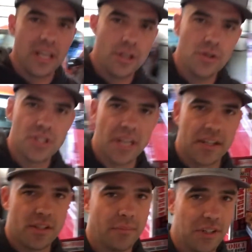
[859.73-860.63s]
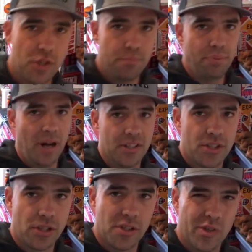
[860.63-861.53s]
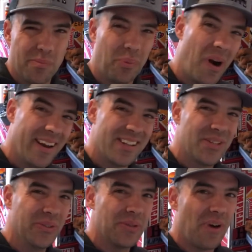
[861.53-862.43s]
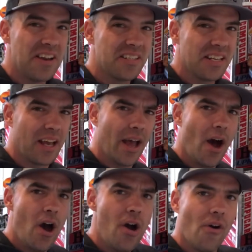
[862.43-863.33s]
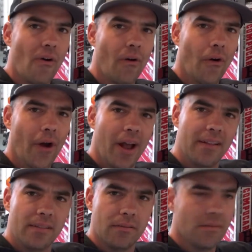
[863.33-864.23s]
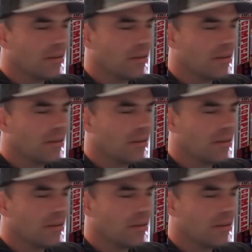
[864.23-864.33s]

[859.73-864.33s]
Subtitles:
Huge thanks to my sponsors, Brian Tooley Racing. Oh, and